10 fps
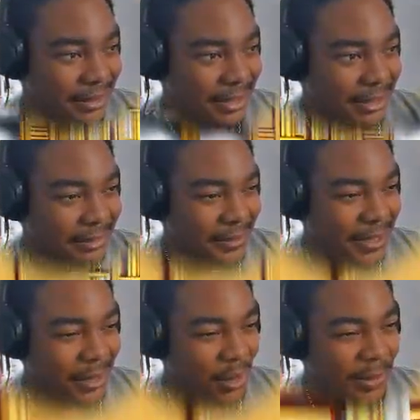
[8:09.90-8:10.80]
So if
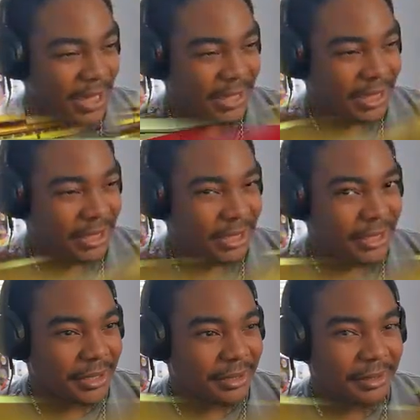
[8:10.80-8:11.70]
I go back
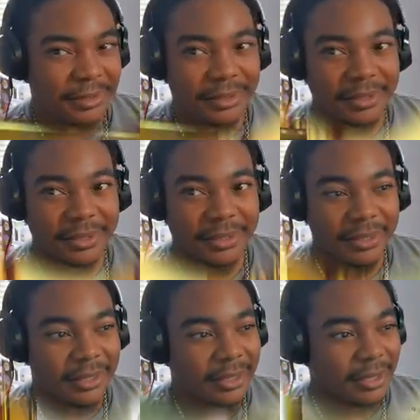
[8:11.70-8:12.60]
here
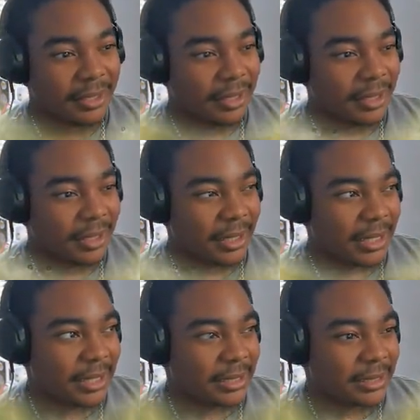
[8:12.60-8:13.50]

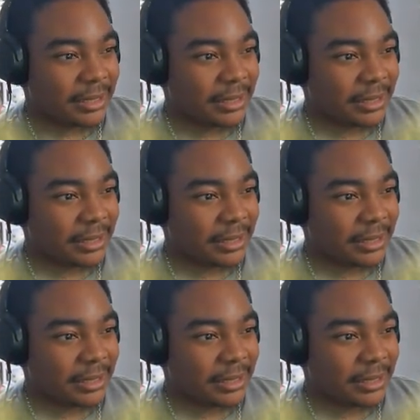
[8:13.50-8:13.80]
and